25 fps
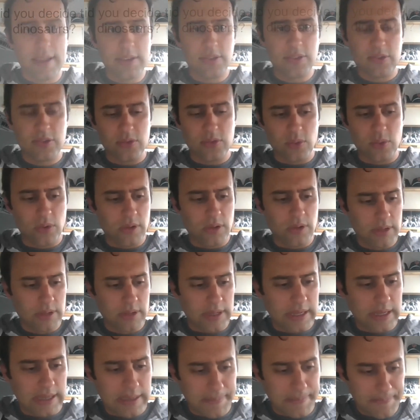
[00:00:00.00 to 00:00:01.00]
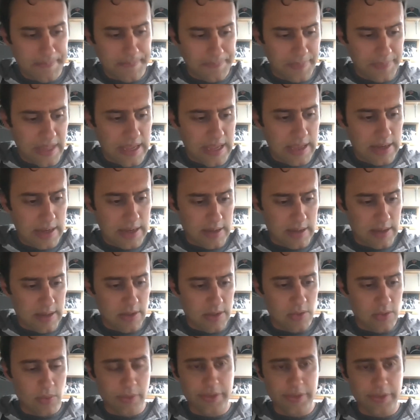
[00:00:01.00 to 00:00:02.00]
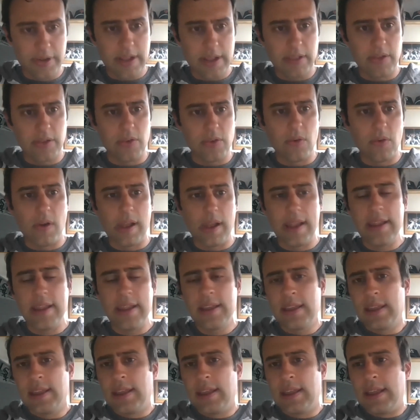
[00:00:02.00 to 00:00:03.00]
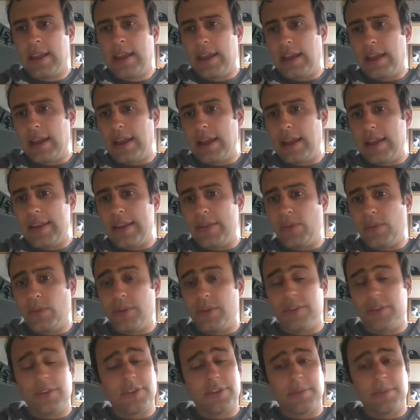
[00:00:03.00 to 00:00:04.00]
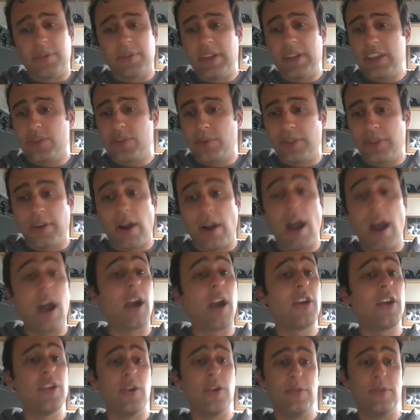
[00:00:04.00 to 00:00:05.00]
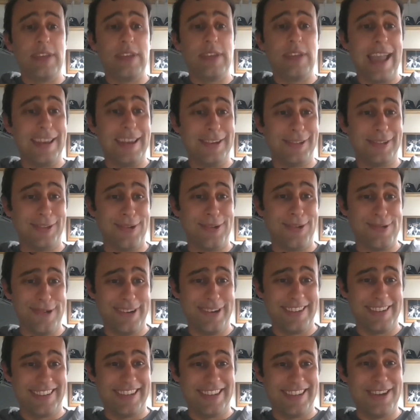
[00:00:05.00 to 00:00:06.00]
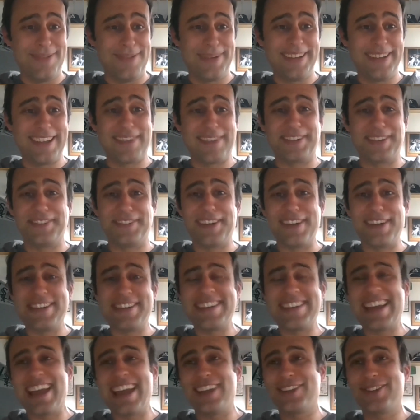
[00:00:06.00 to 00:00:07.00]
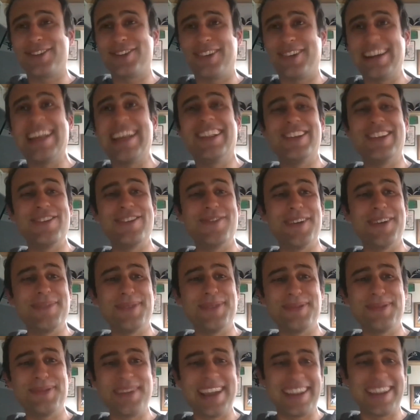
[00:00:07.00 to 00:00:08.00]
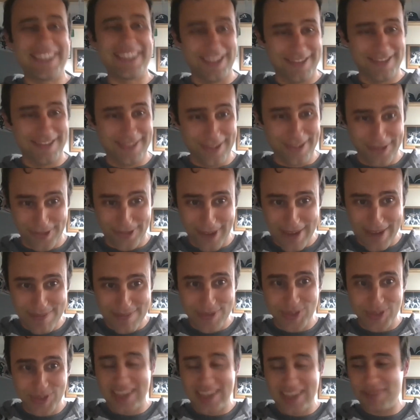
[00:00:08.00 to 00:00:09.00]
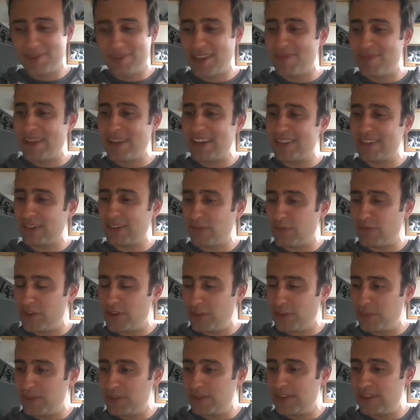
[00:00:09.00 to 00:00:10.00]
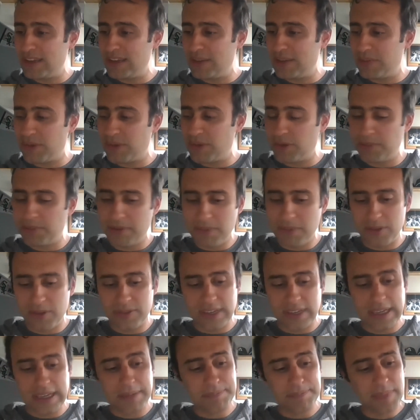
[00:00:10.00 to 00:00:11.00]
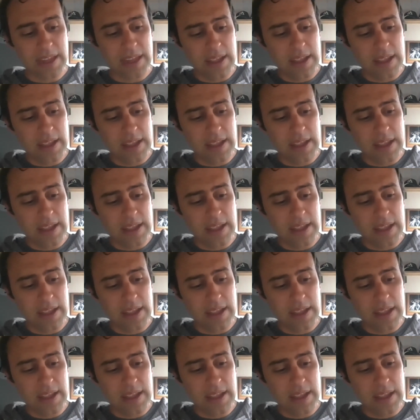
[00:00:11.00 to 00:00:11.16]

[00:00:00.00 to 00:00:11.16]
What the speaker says: school in northern Illinois, which is a place where there are no dinosaurs. Nobody's ever found a dinosaur in Illinois, but we had those great museums I mentioned, Field Museum, Burpee Museum.